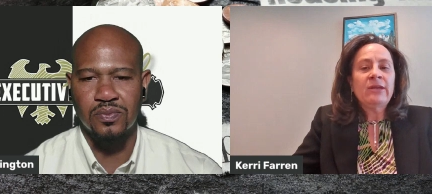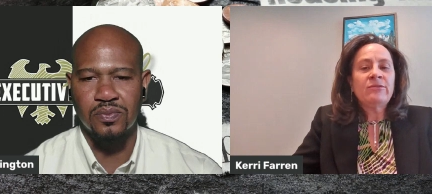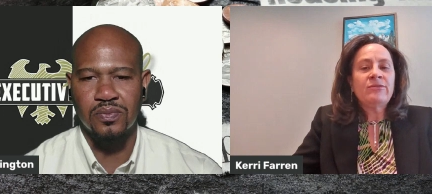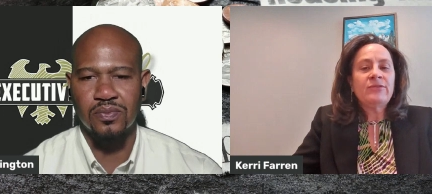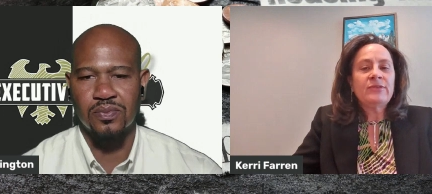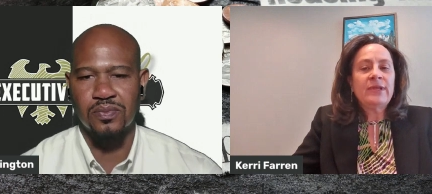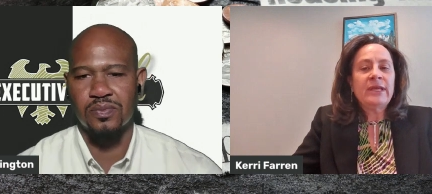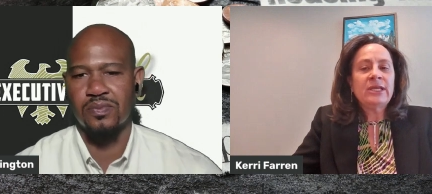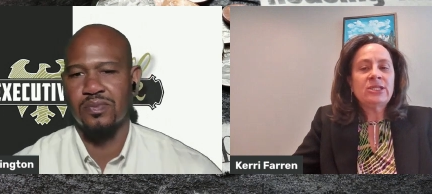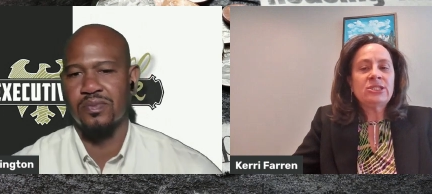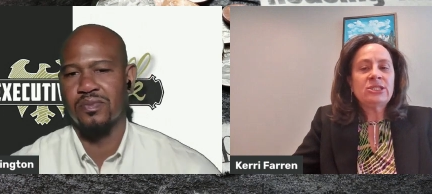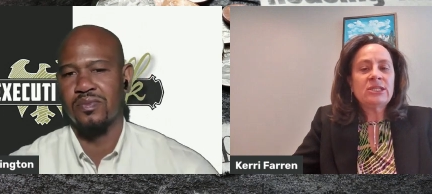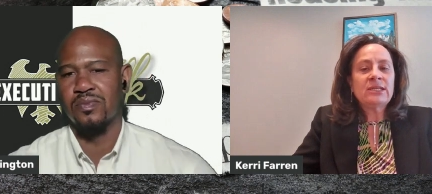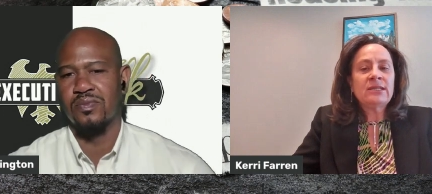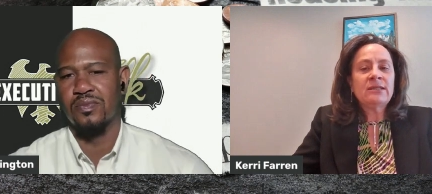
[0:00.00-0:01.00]

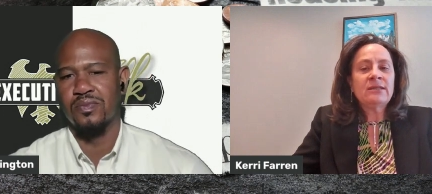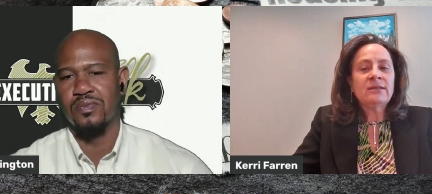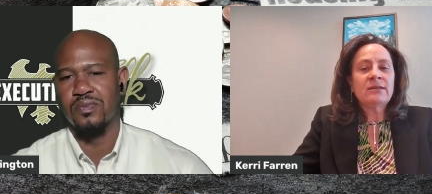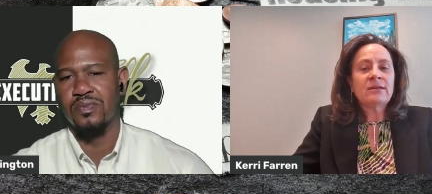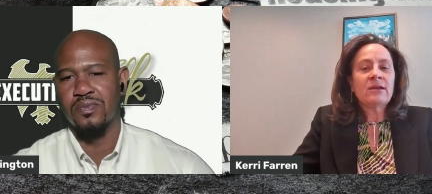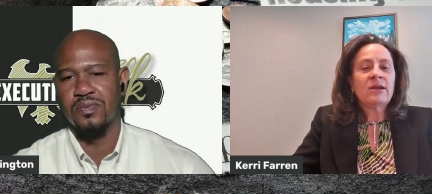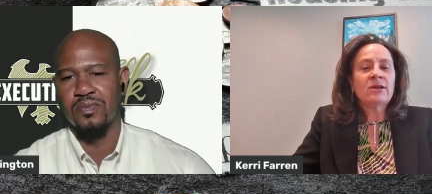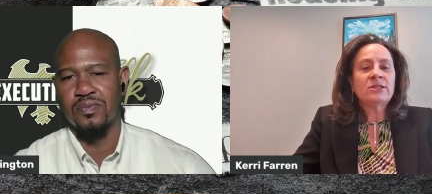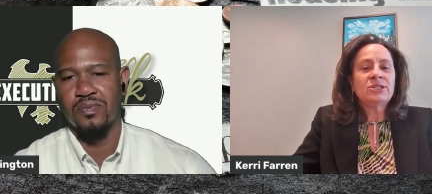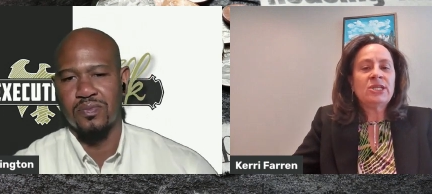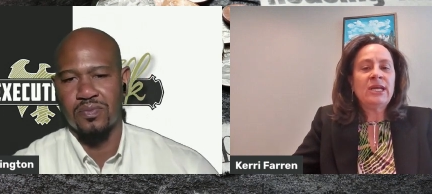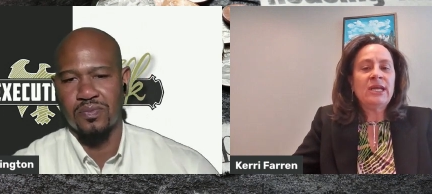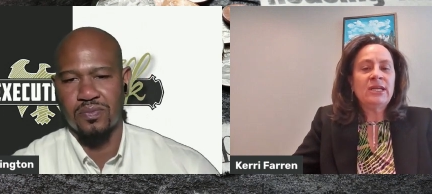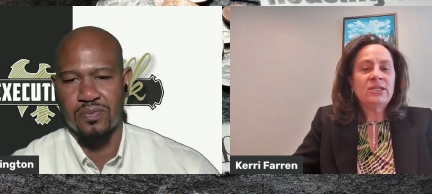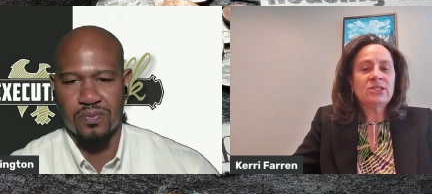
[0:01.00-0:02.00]
Speaker 1: inflation are
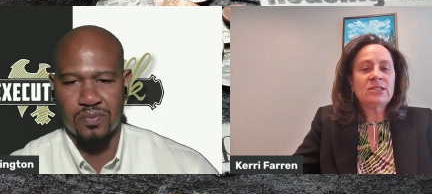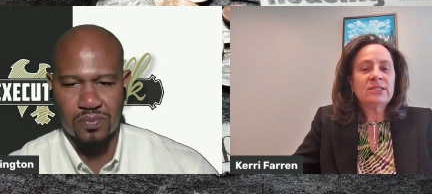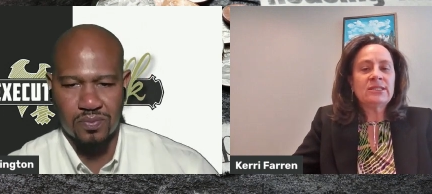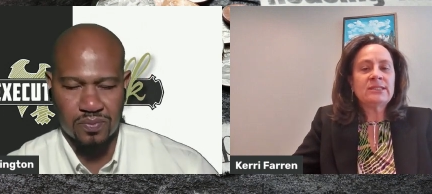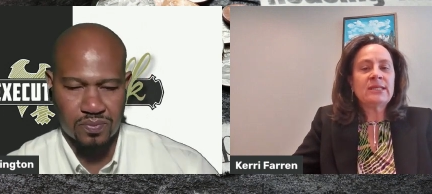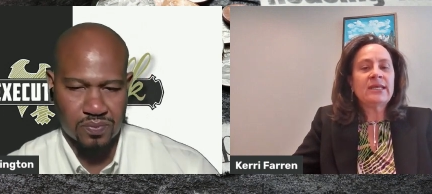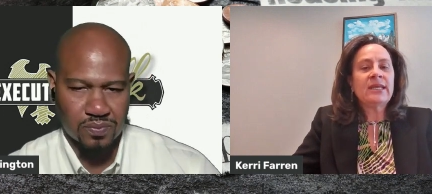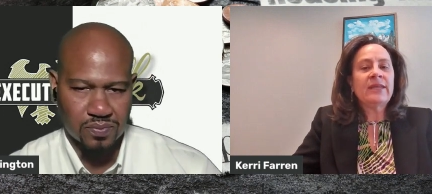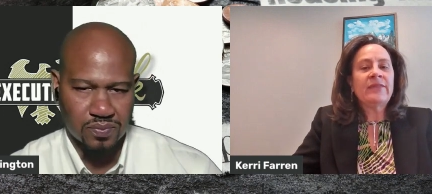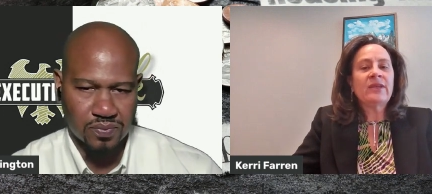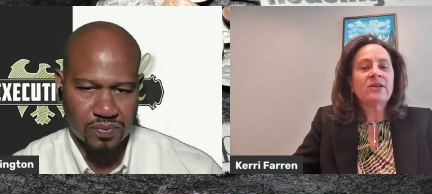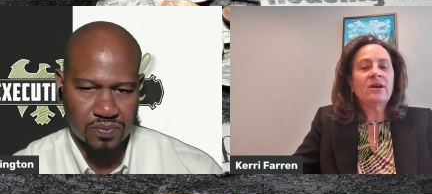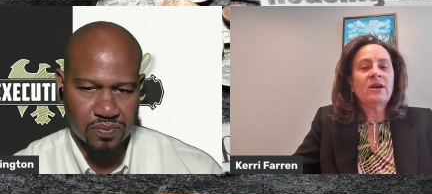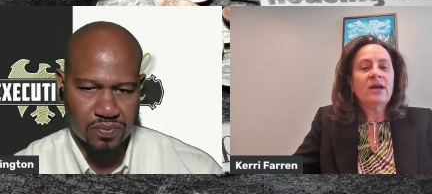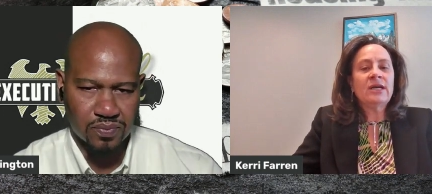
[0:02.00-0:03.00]
changes like in
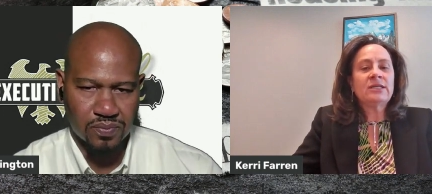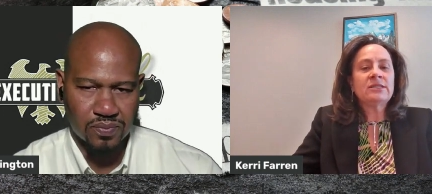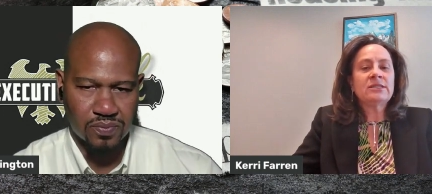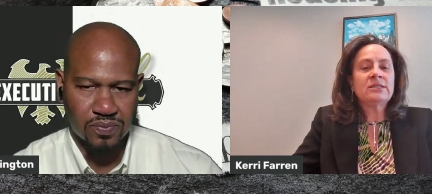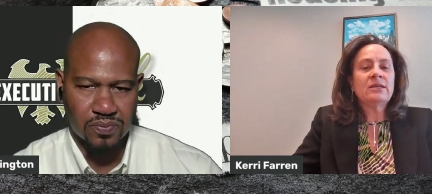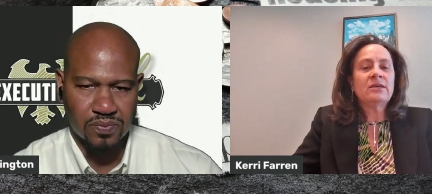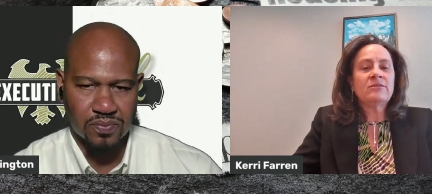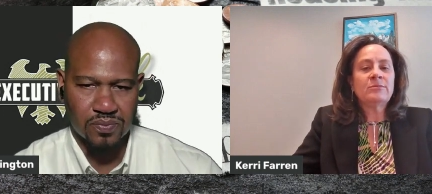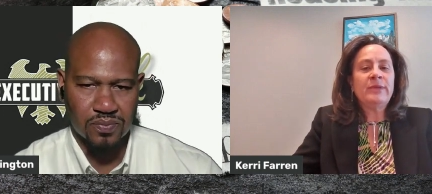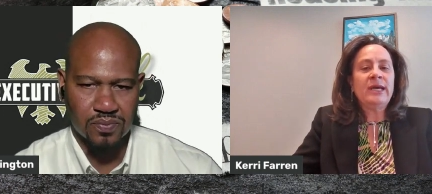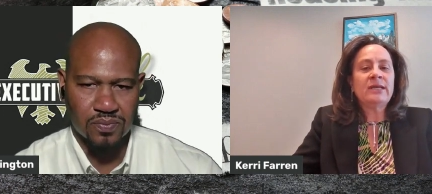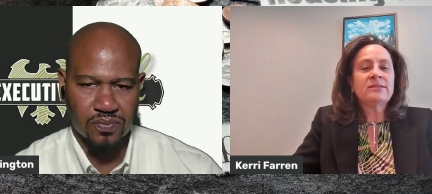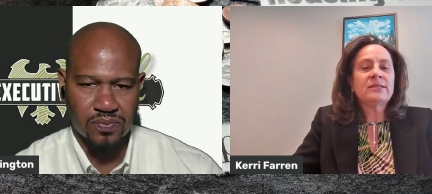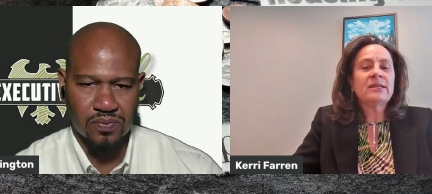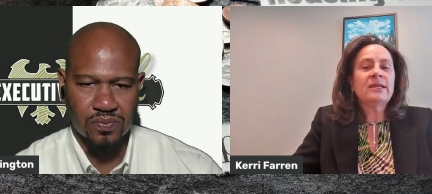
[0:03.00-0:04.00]
the cost of a
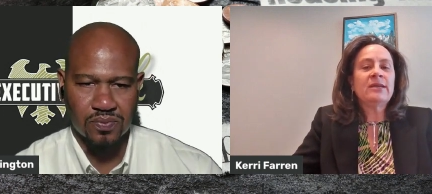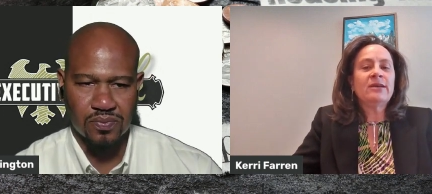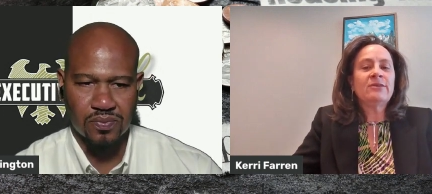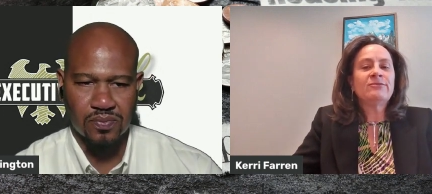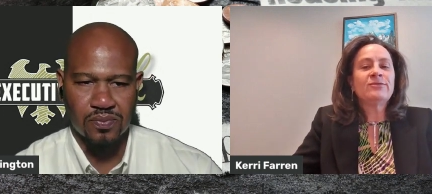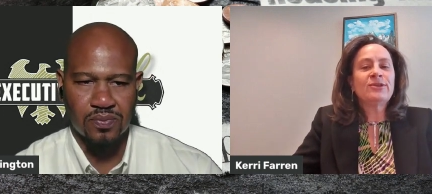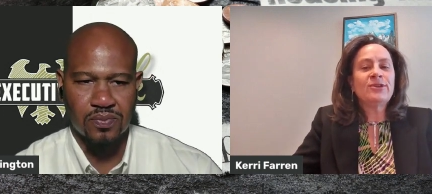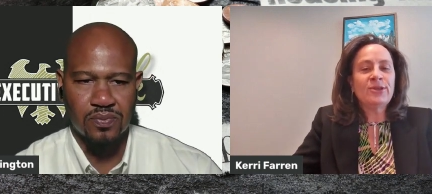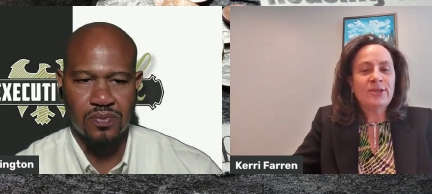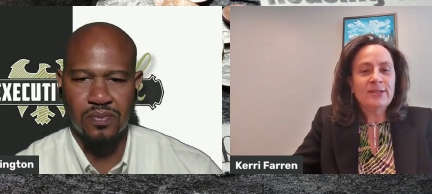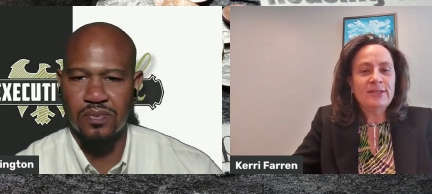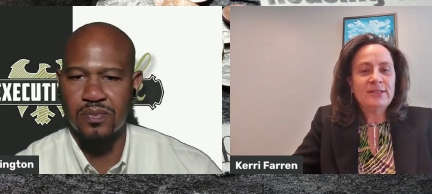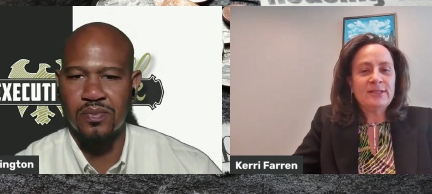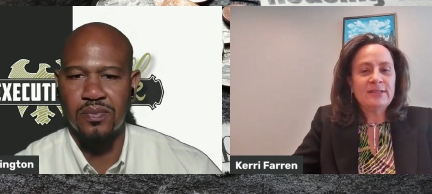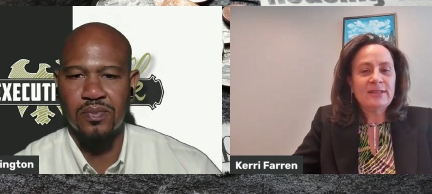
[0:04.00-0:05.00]
basket of
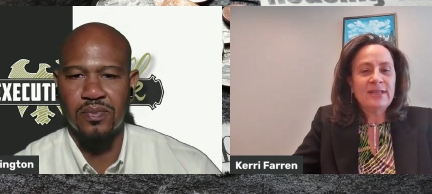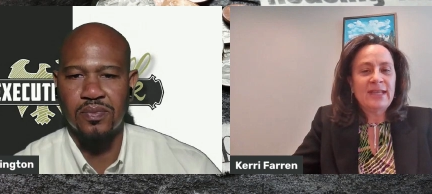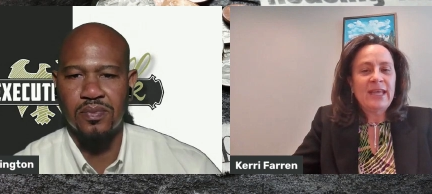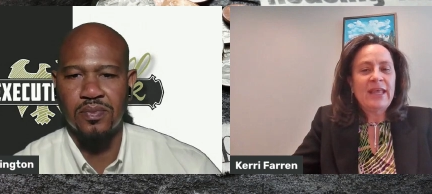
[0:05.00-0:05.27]
goods.